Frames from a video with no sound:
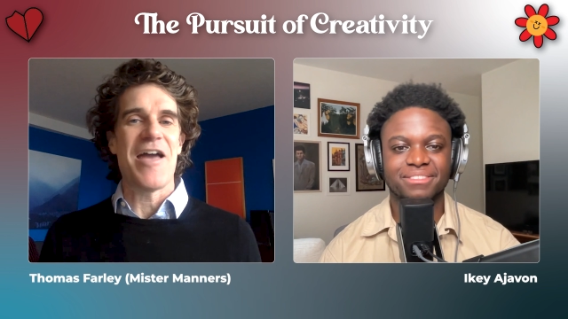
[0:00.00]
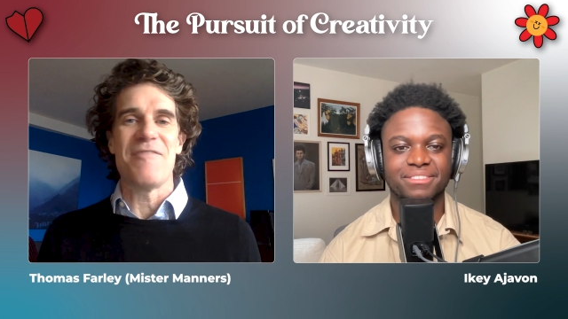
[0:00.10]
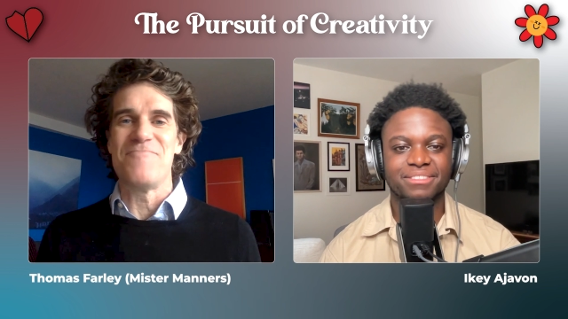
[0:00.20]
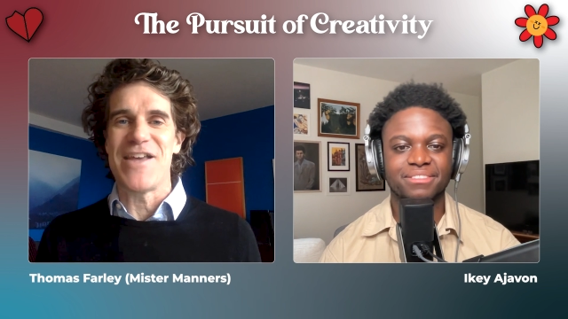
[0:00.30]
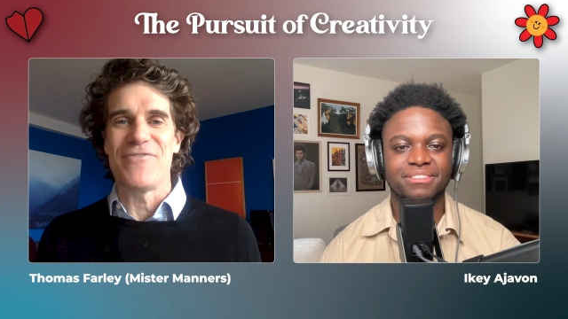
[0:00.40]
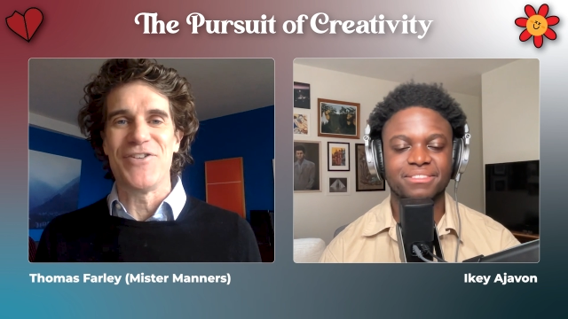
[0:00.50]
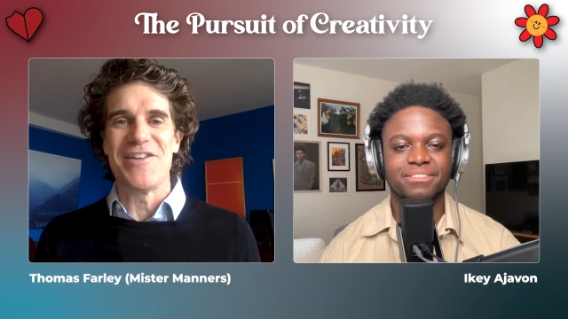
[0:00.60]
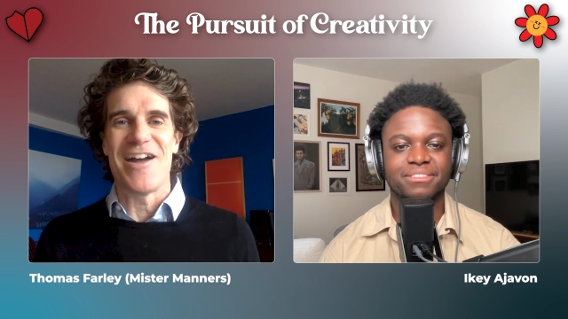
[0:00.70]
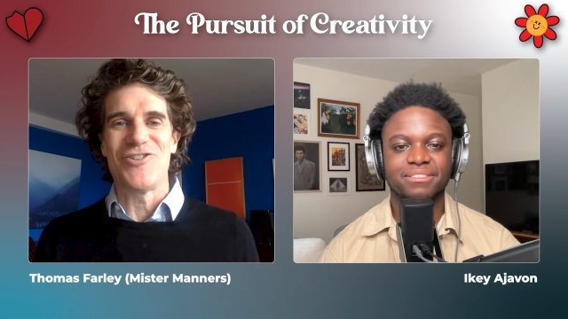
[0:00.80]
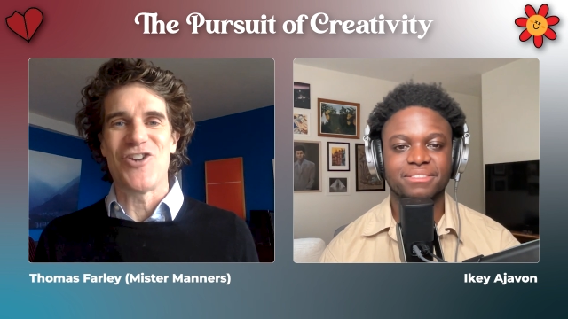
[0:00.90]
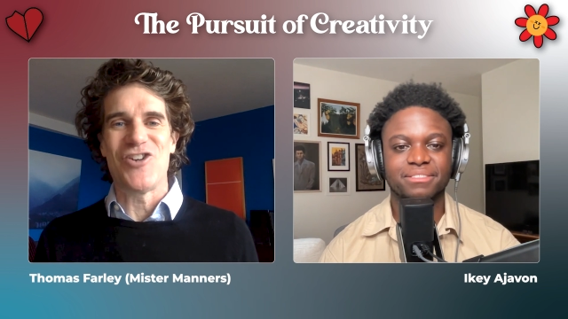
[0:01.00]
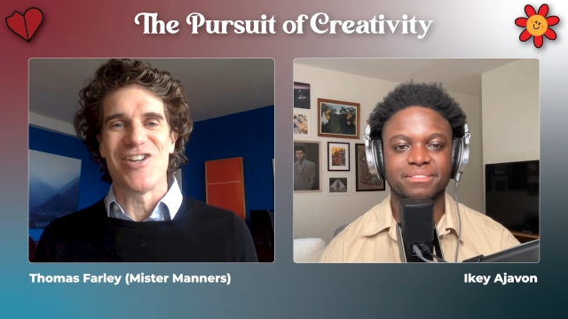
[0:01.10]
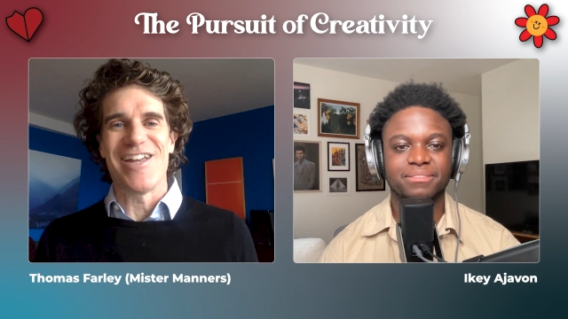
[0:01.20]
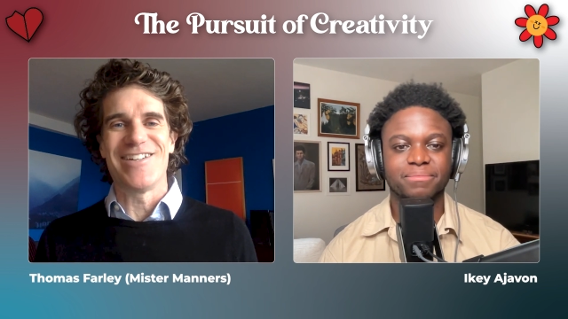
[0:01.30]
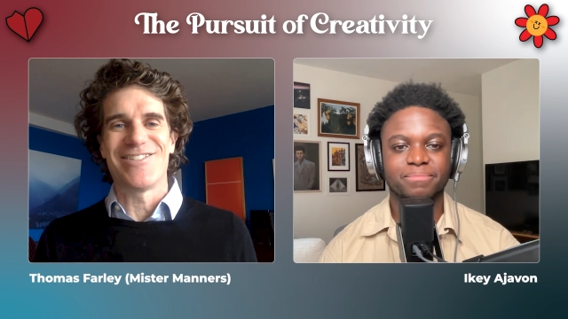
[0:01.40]
Speaker 1: am definitely not
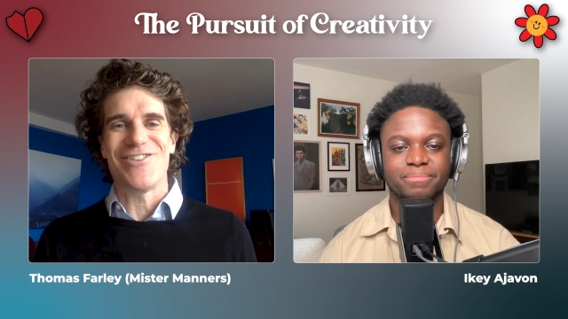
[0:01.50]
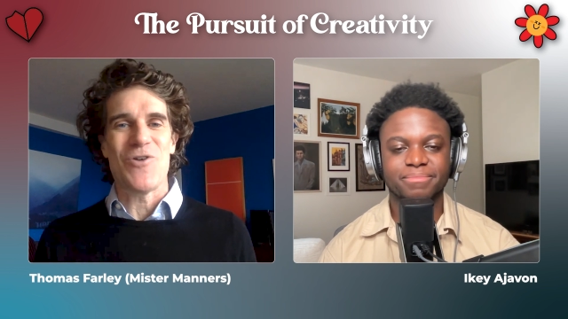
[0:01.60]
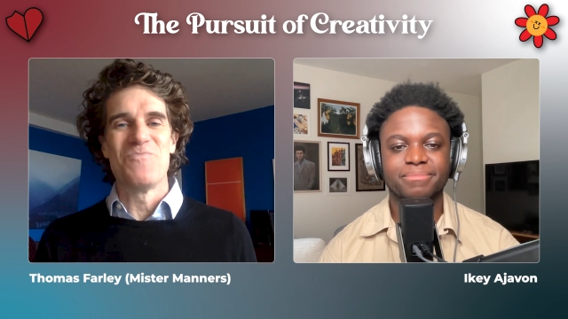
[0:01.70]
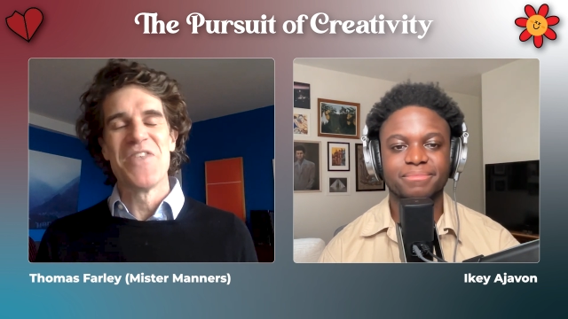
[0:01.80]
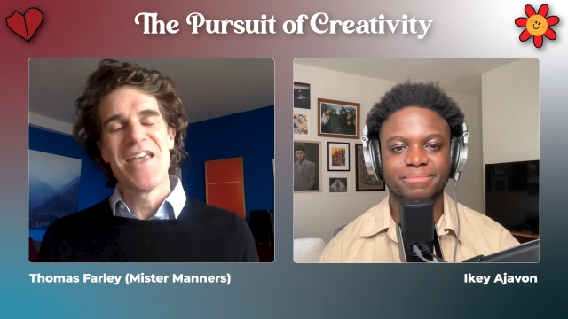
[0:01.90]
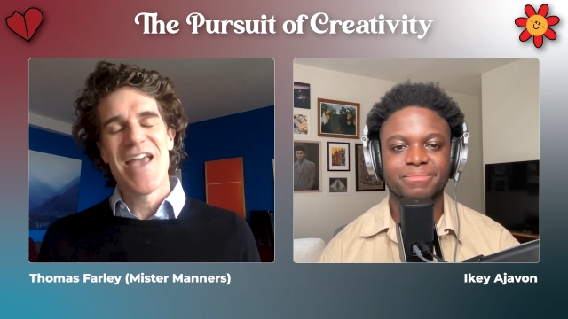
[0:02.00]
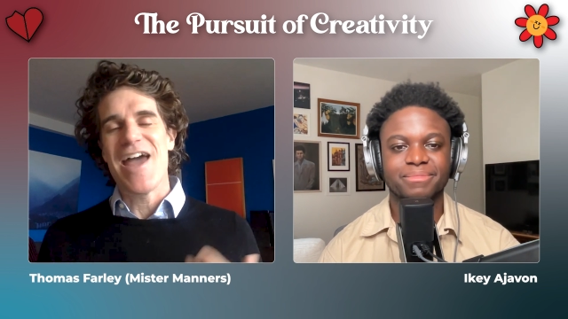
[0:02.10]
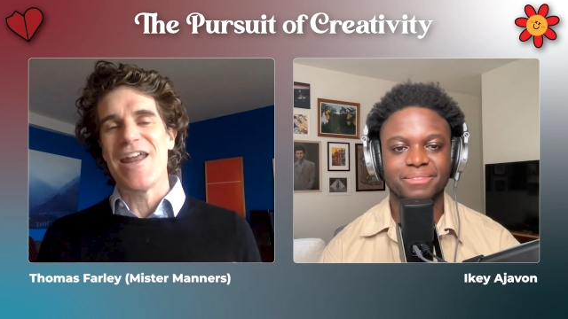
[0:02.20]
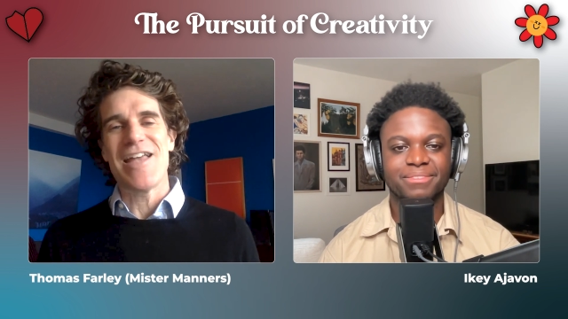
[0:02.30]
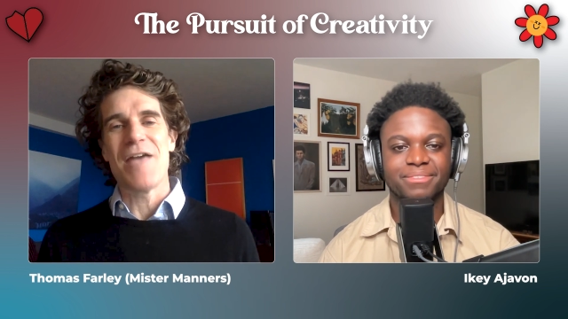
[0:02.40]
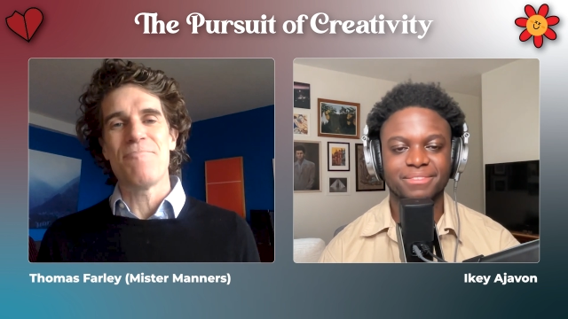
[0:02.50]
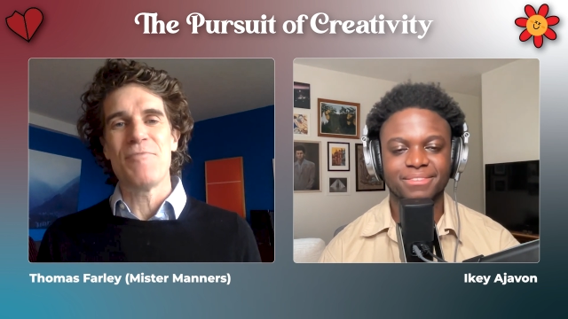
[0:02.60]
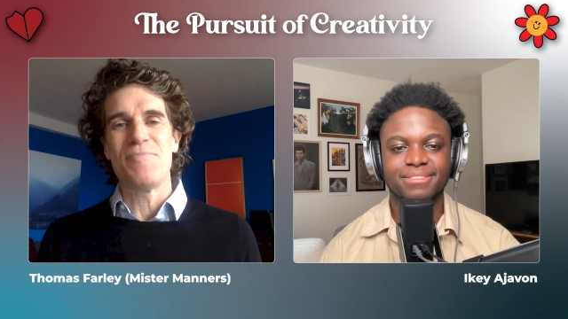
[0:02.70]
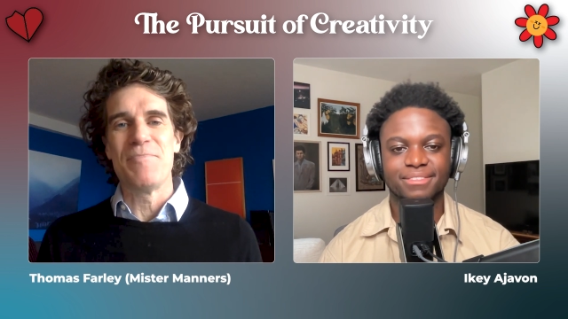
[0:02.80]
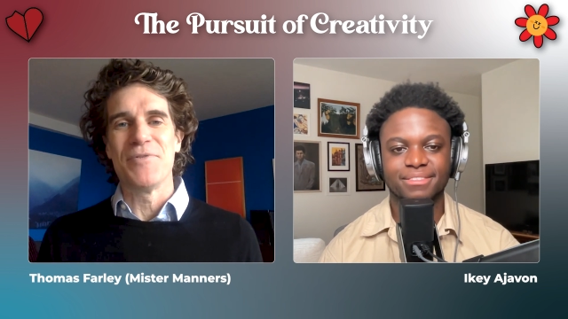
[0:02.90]
judging it. So, and I, I
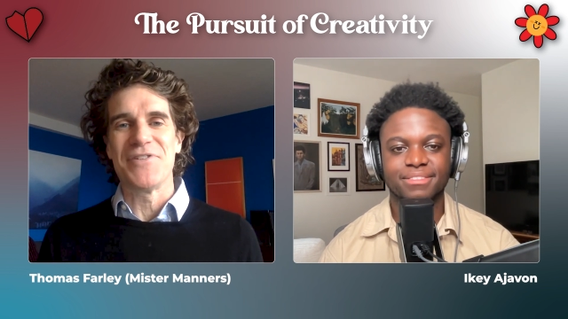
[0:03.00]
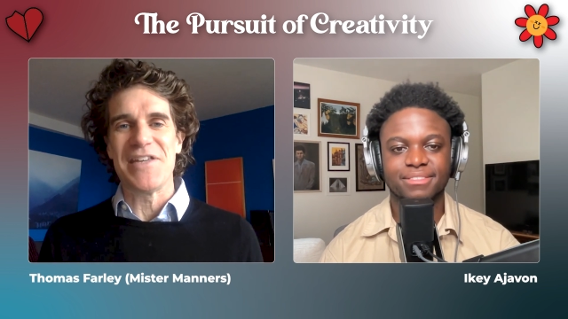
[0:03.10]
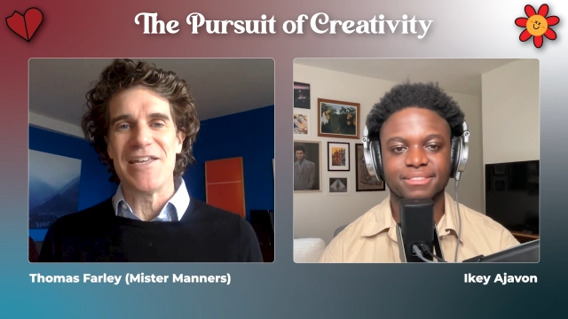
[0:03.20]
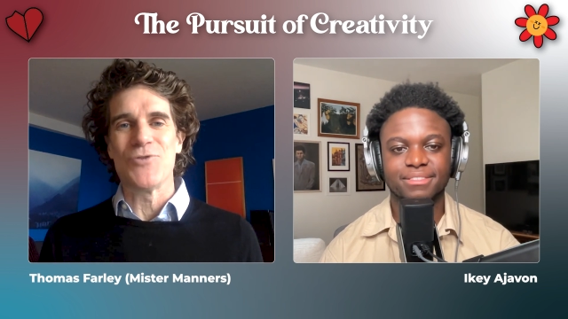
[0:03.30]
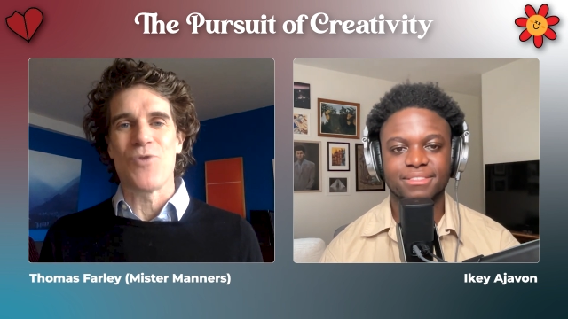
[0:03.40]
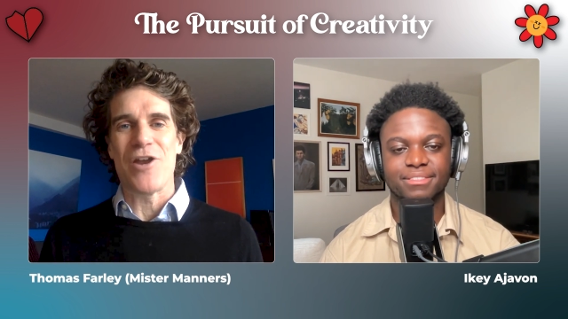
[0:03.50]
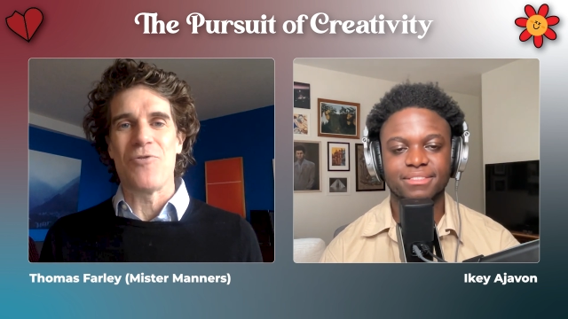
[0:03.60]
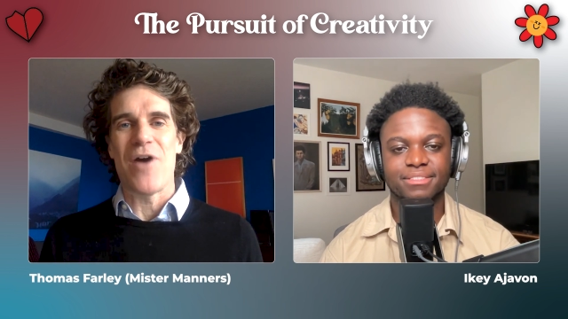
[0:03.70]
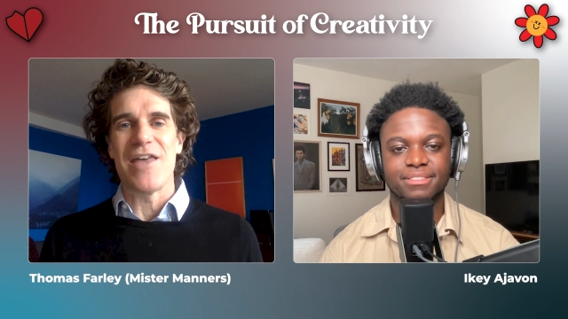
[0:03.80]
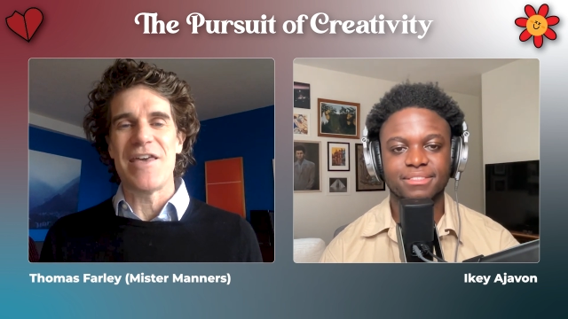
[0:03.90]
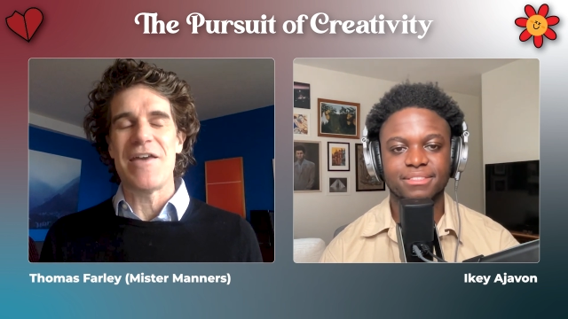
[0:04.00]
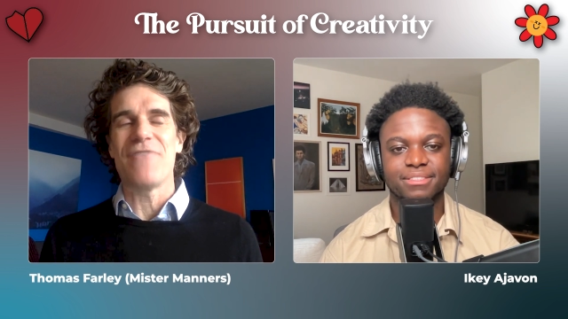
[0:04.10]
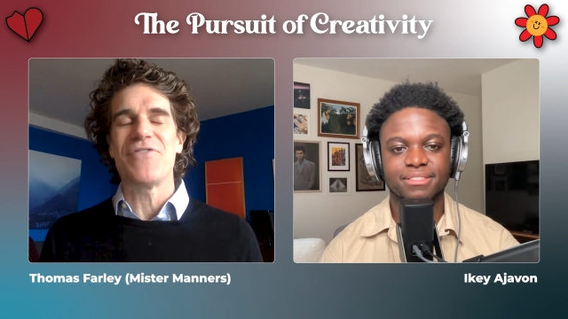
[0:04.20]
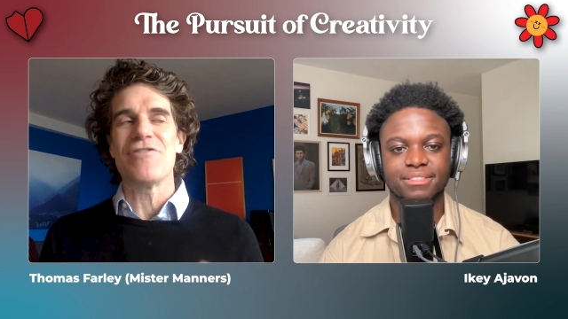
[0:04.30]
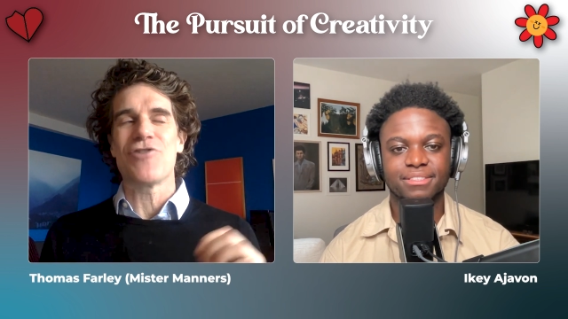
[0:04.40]
put people to ease right away. They
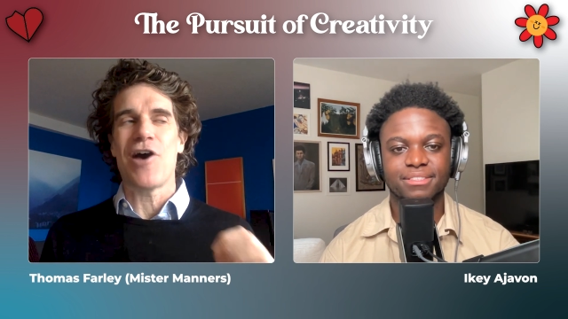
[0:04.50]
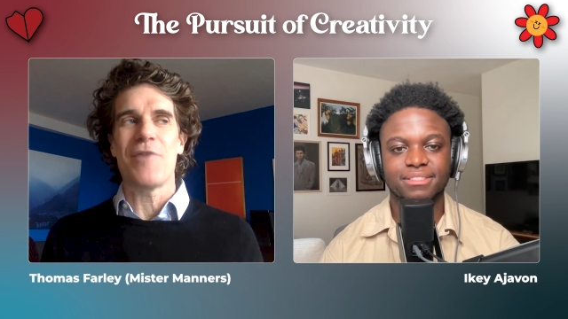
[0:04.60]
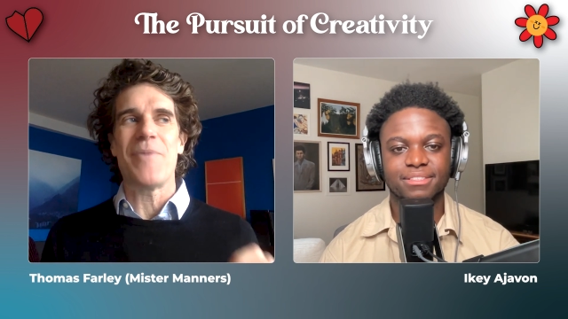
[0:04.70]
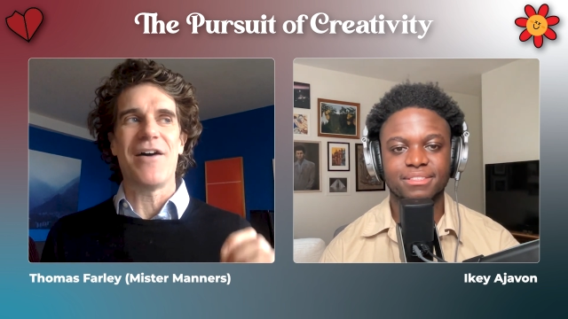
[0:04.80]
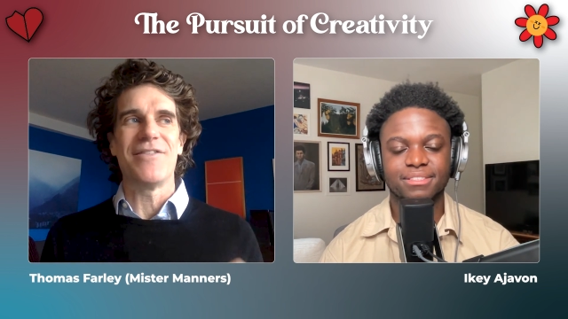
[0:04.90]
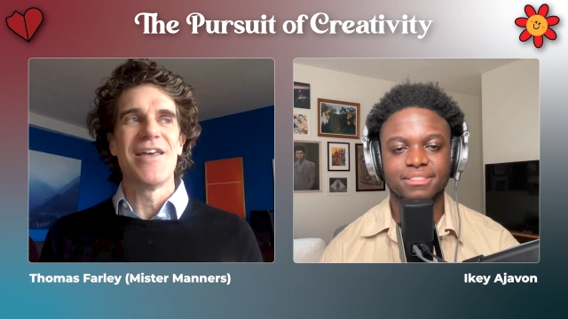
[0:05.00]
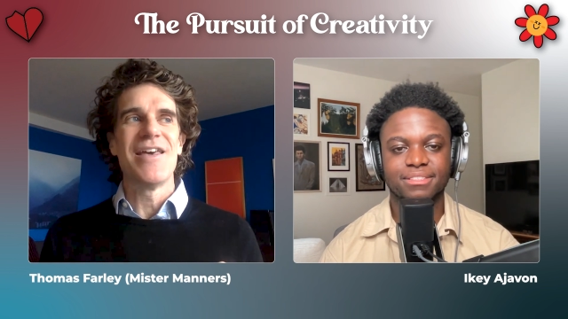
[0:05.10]
if they thought about